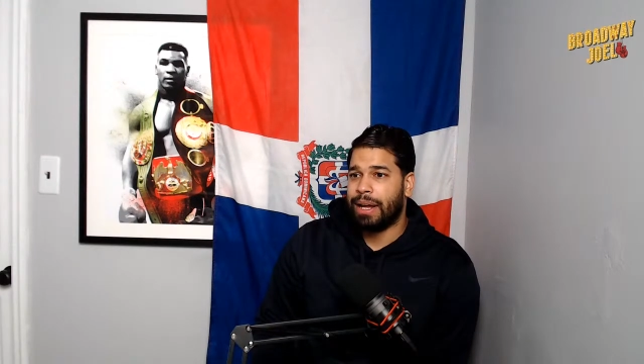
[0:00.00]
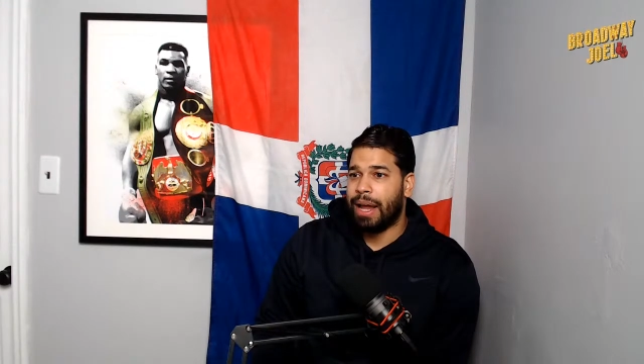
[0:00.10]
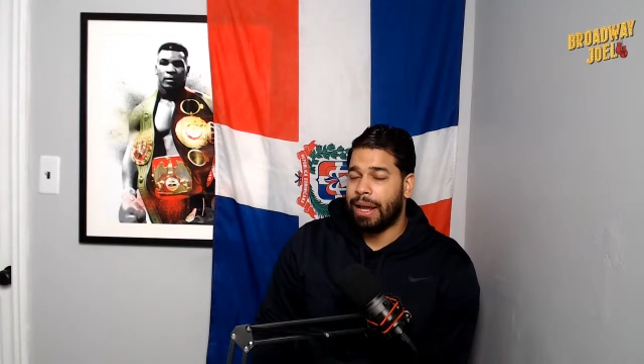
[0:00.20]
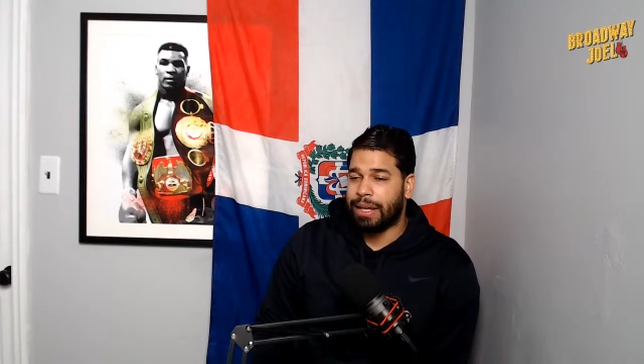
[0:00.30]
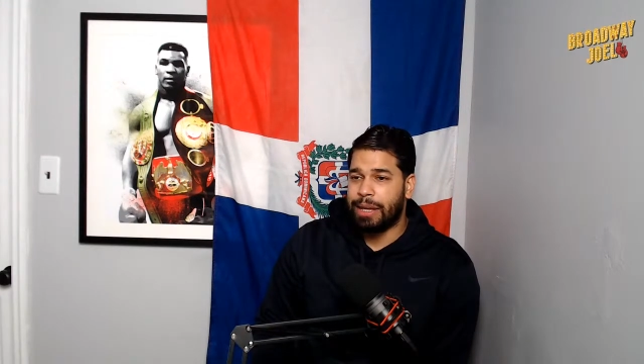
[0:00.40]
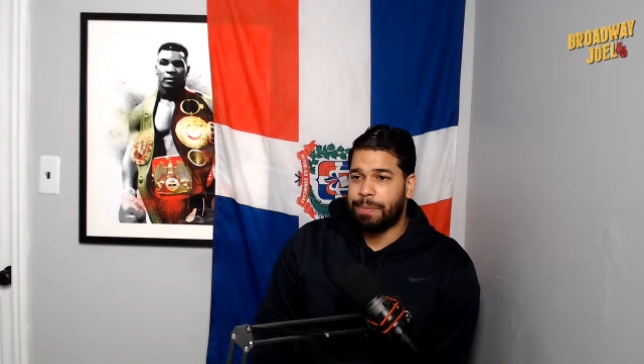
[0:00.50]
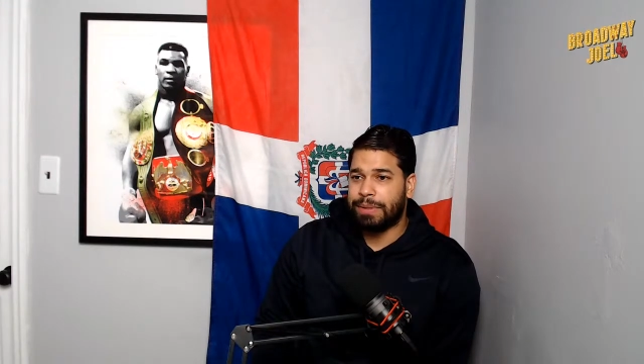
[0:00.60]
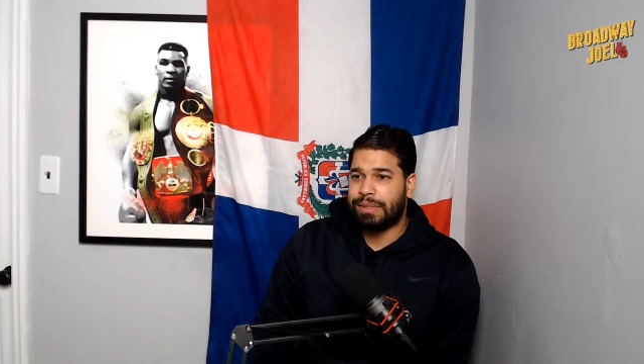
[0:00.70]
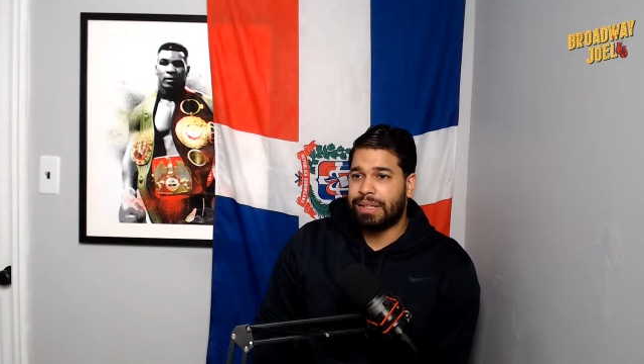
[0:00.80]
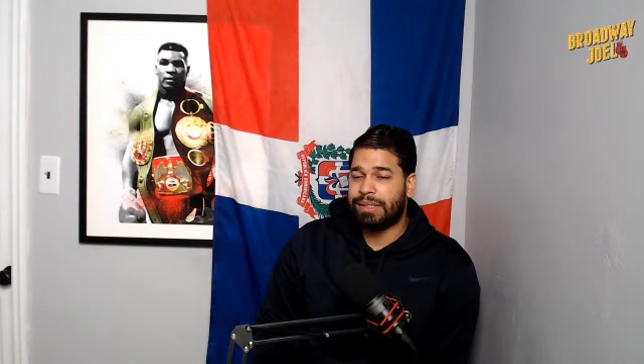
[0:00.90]
and keep
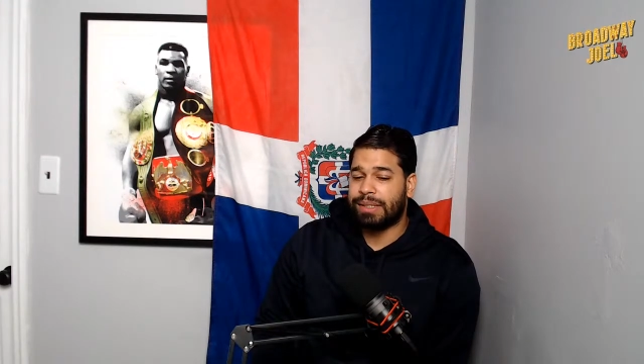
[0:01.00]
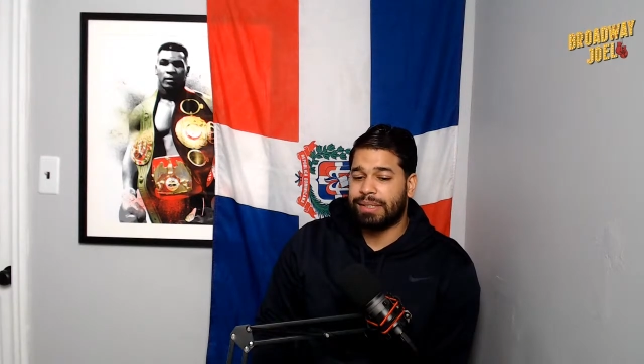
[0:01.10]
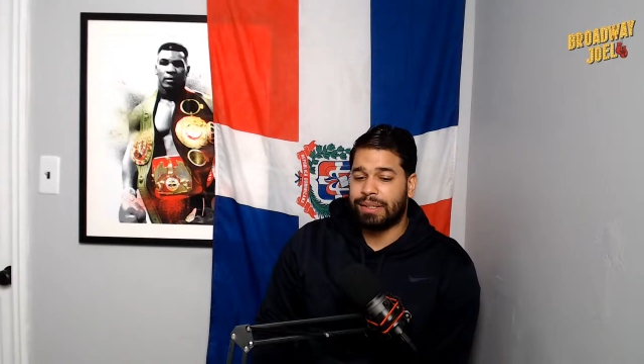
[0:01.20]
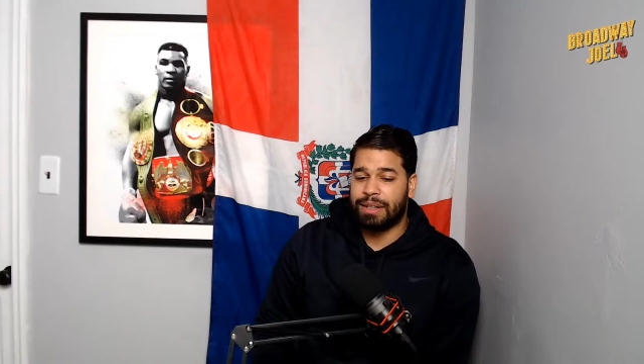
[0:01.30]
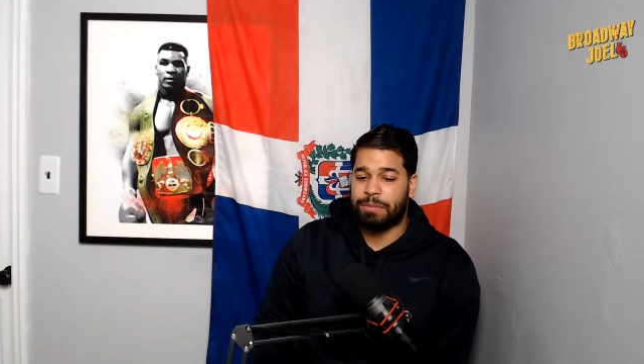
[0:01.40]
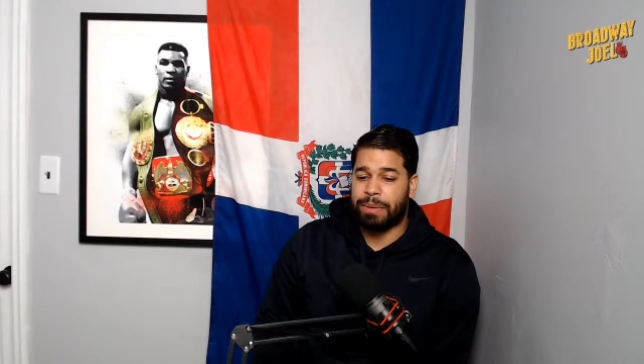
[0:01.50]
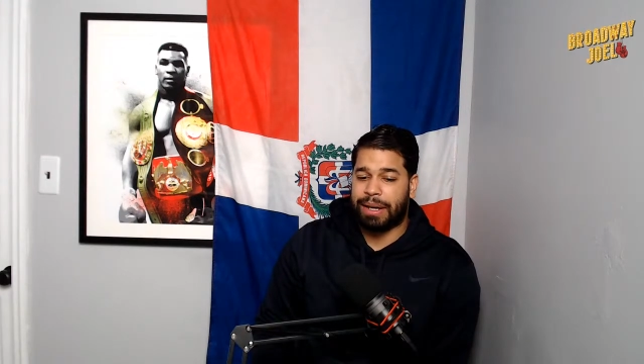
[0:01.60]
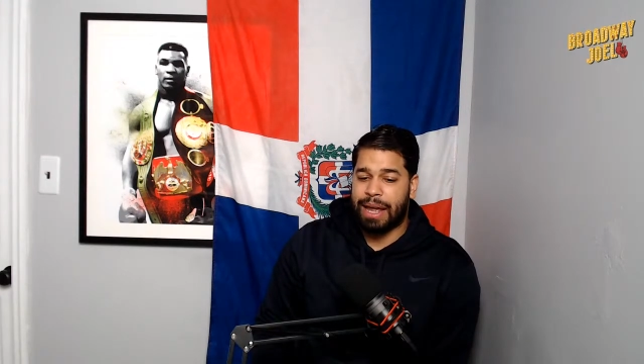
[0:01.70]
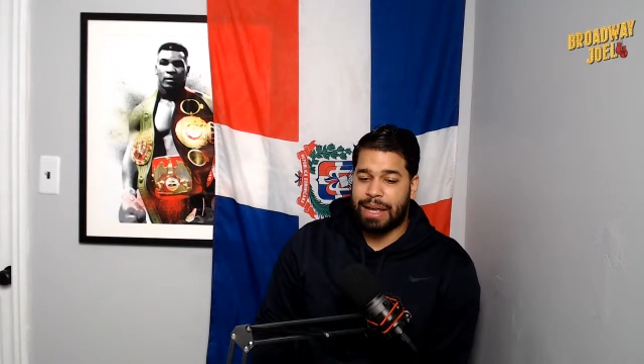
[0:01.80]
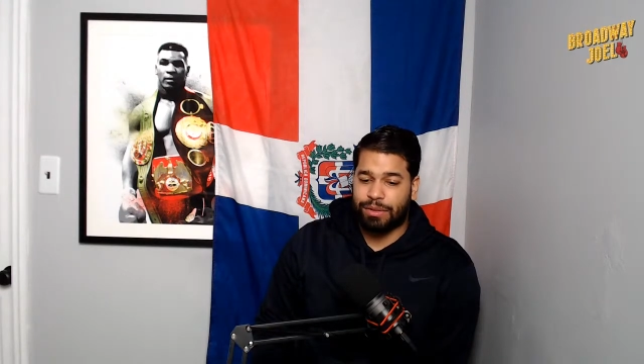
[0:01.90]
his distance in this big
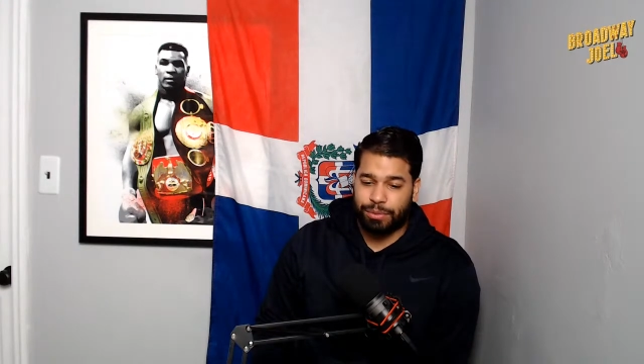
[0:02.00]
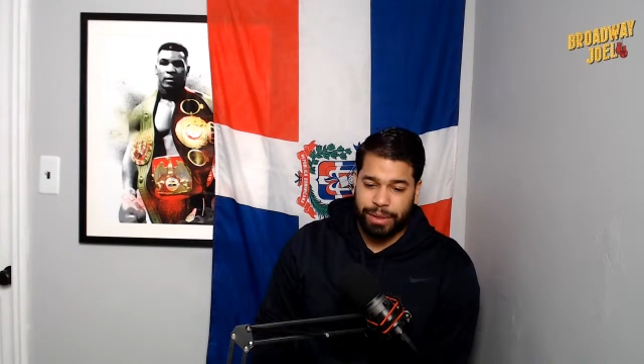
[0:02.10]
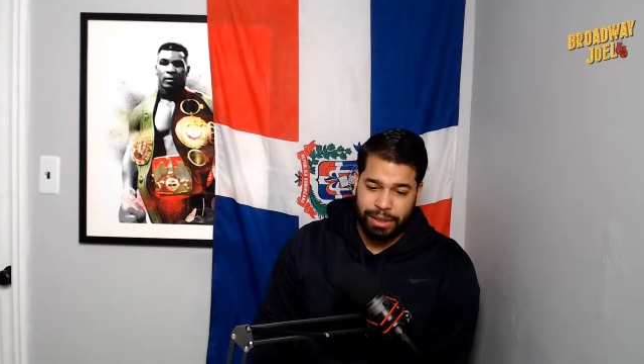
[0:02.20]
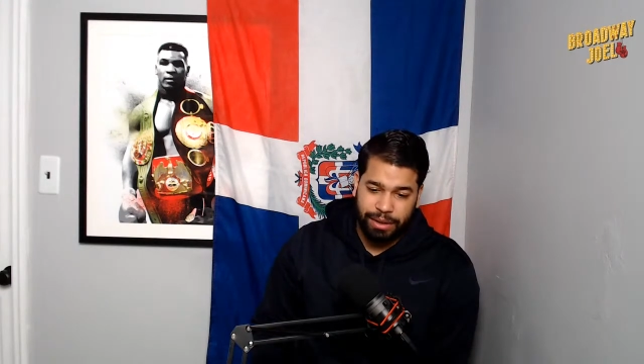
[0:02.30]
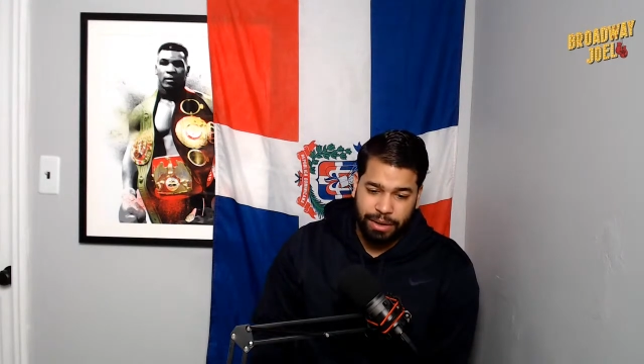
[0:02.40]
ass ring.